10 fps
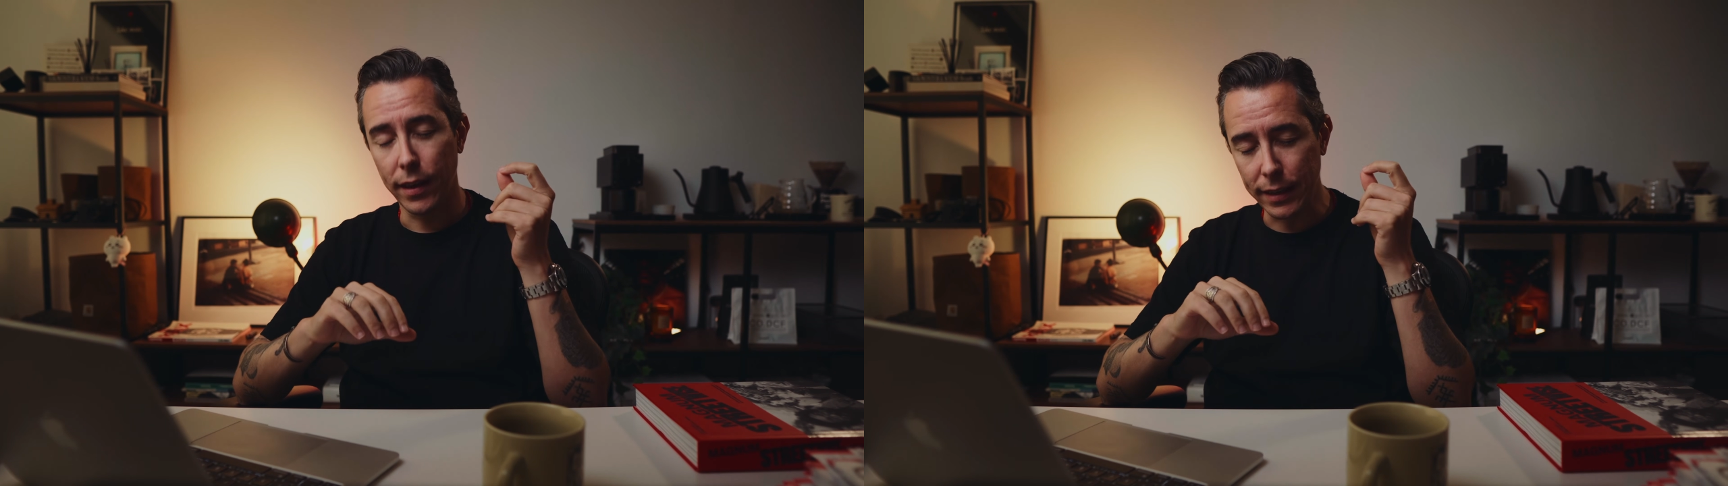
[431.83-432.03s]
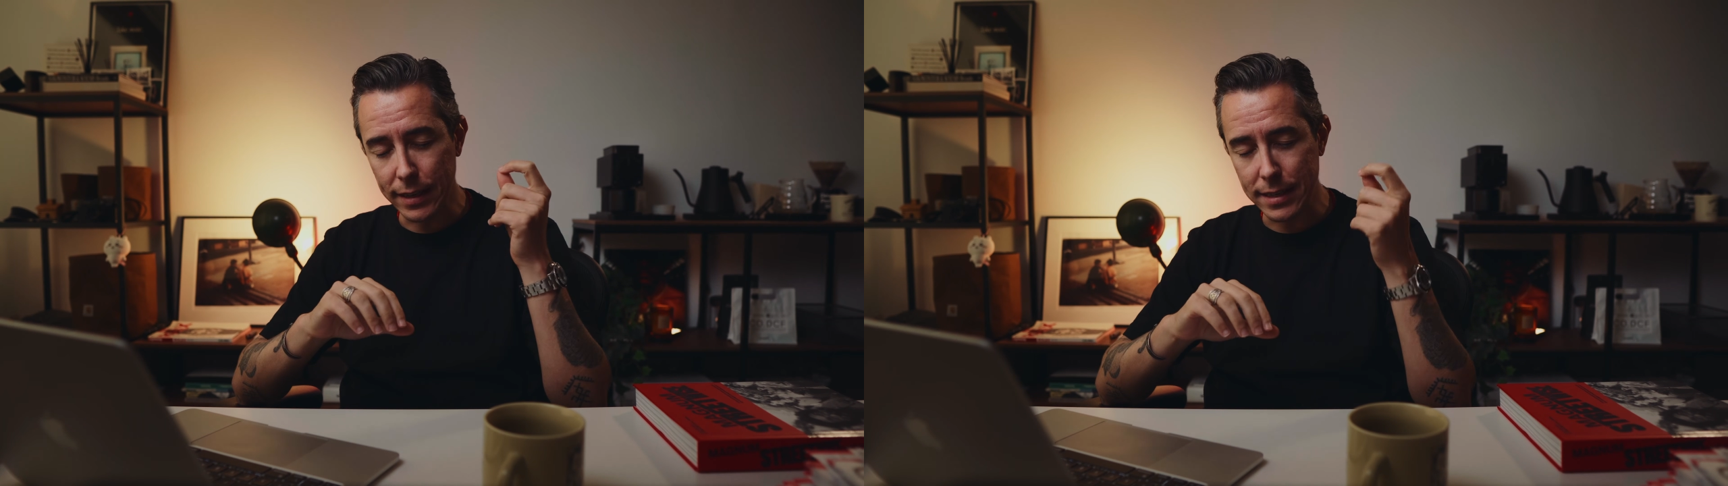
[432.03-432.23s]

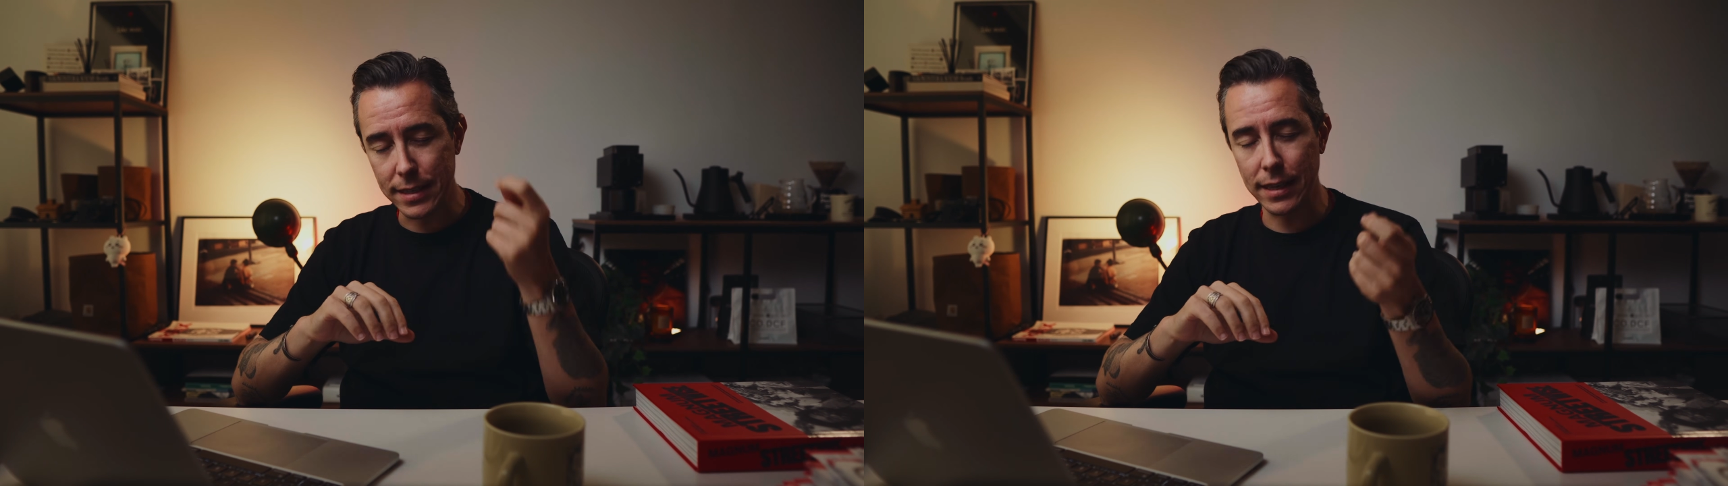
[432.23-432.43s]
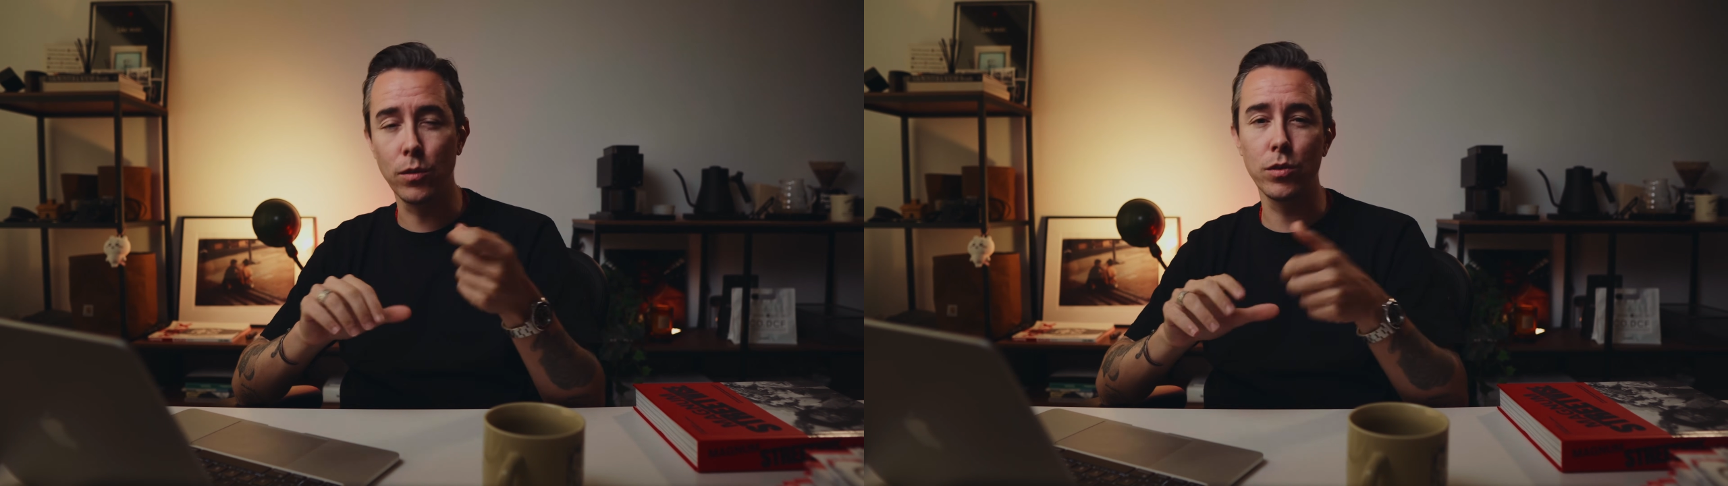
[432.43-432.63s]
in a
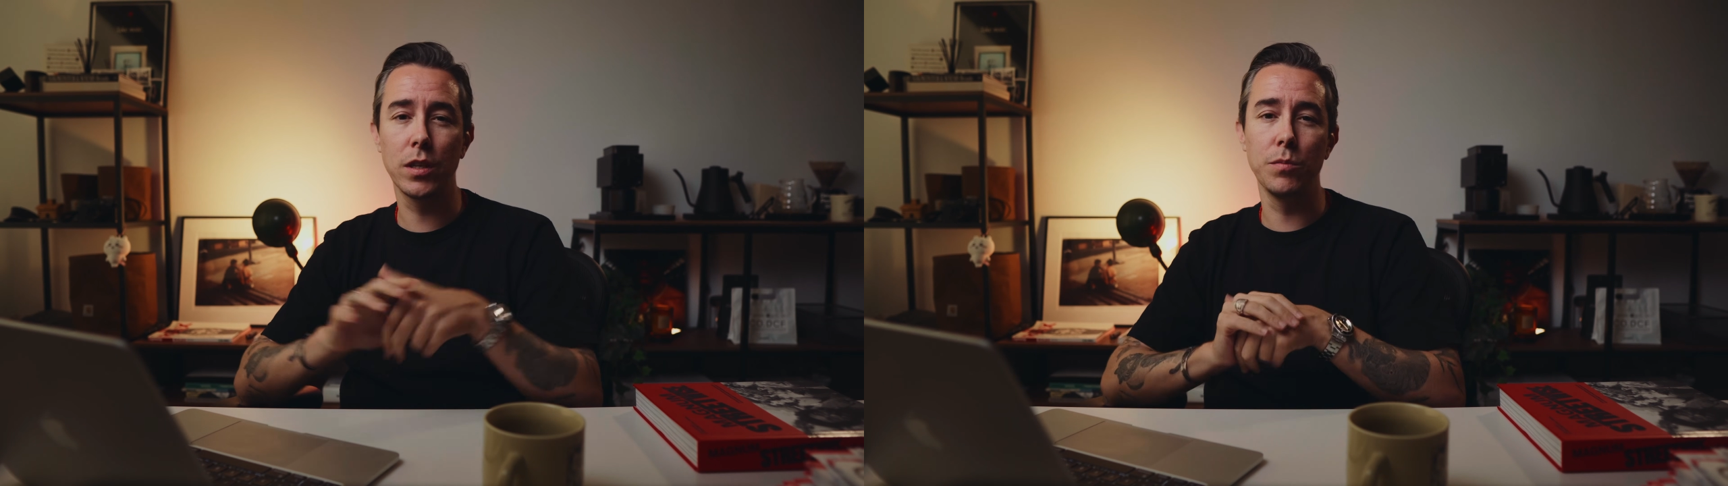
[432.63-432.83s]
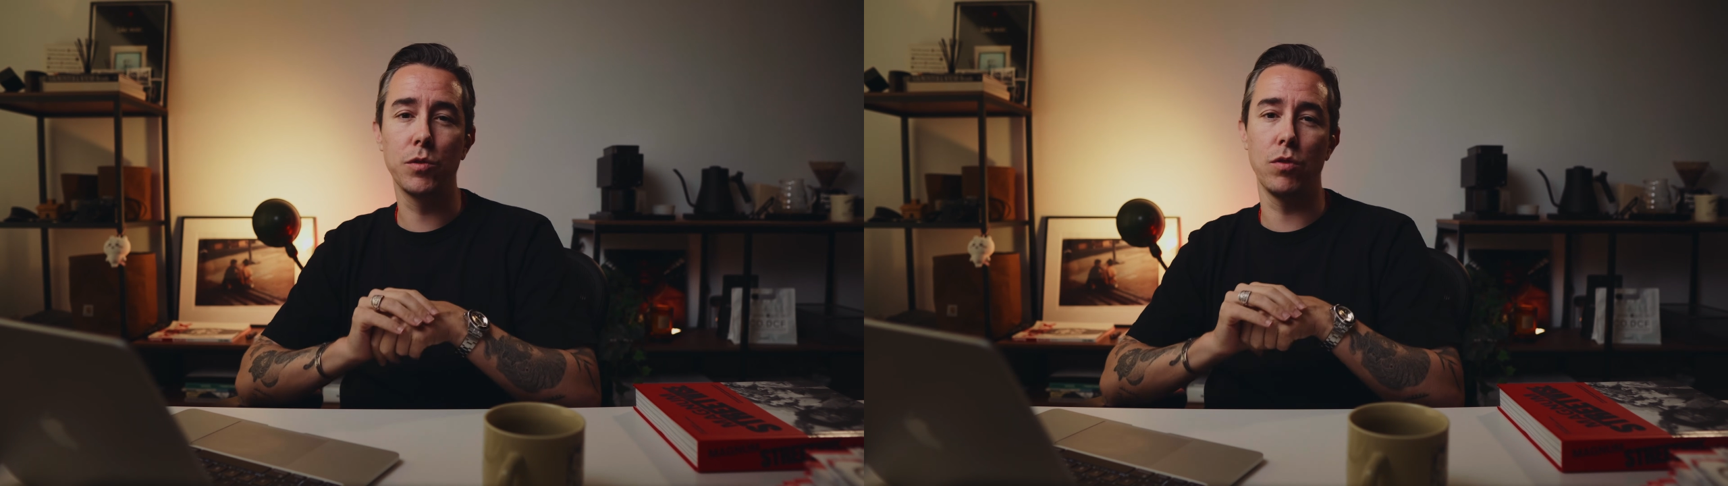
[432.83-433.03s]
single
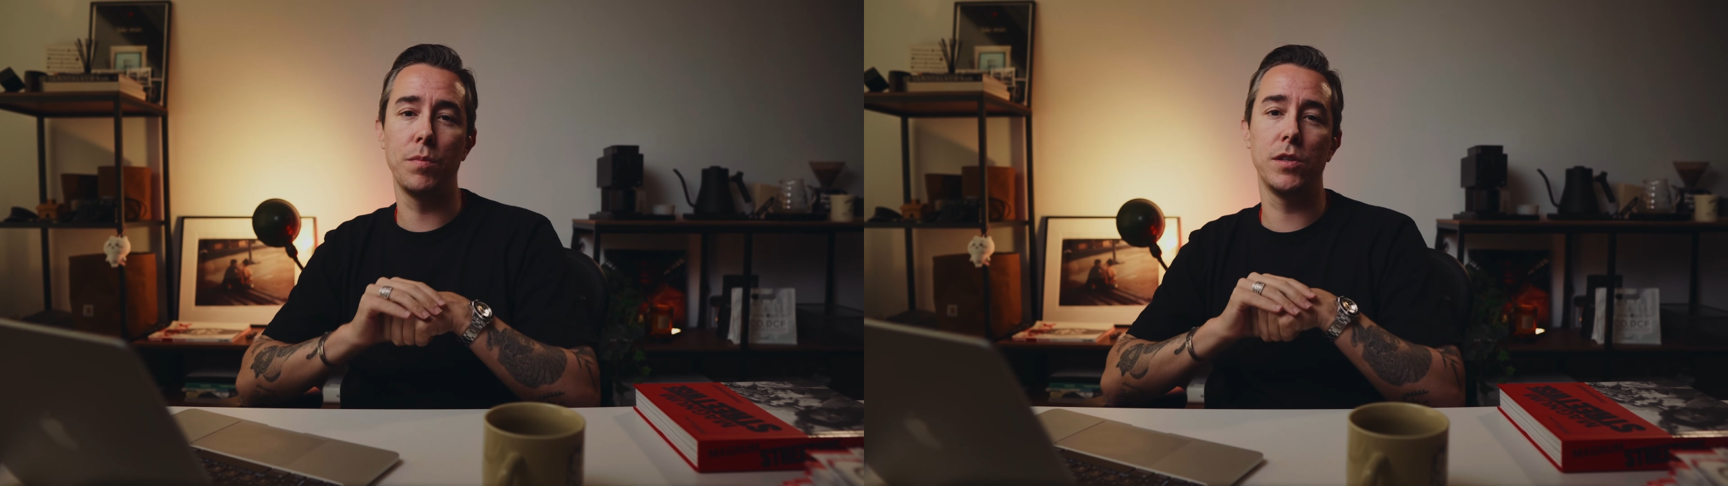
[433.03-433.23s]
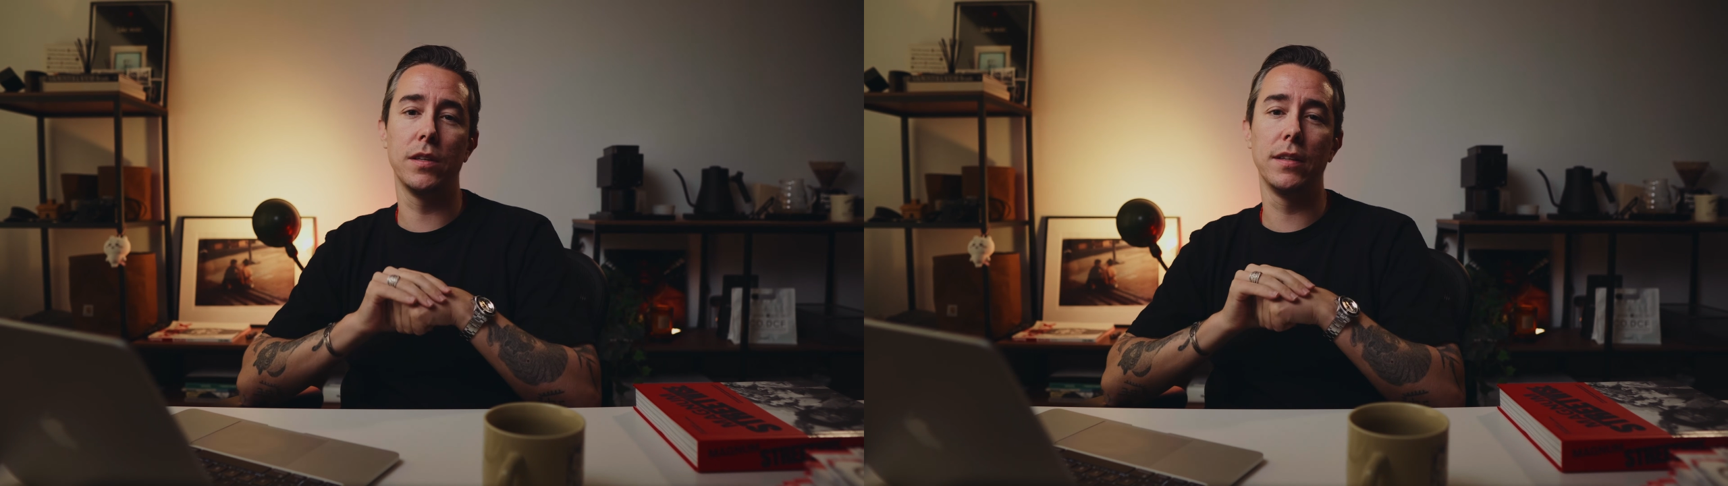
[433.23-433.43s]

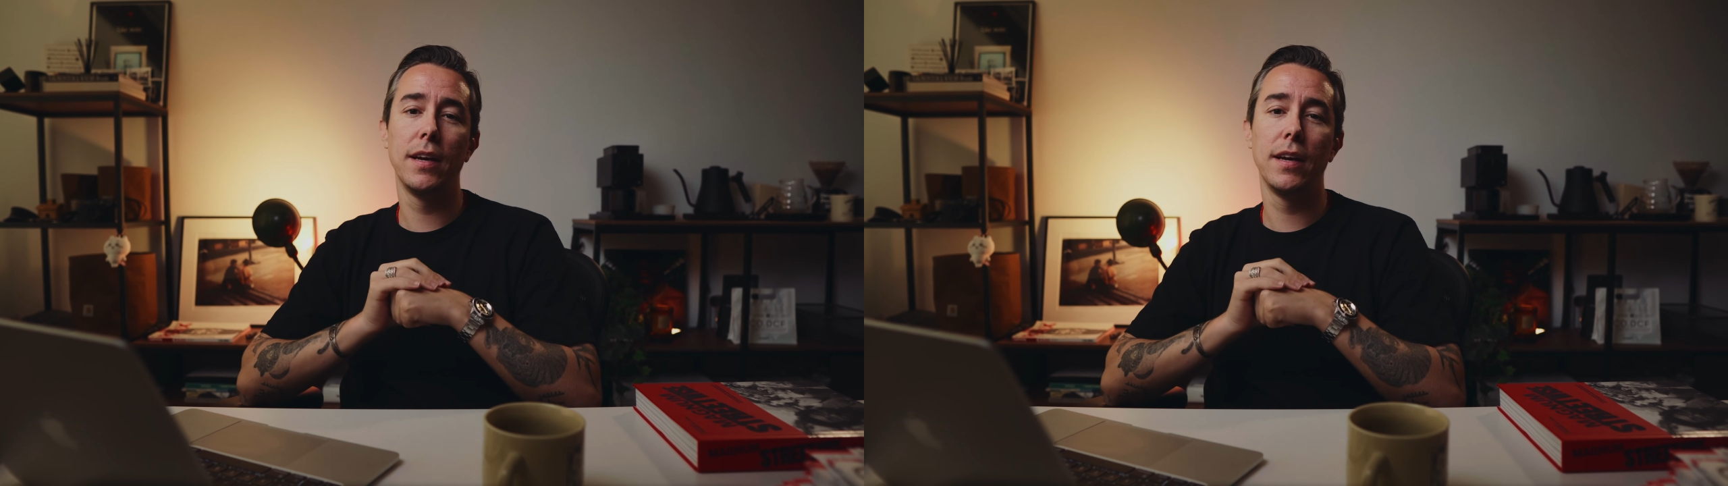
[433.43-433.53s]
subscription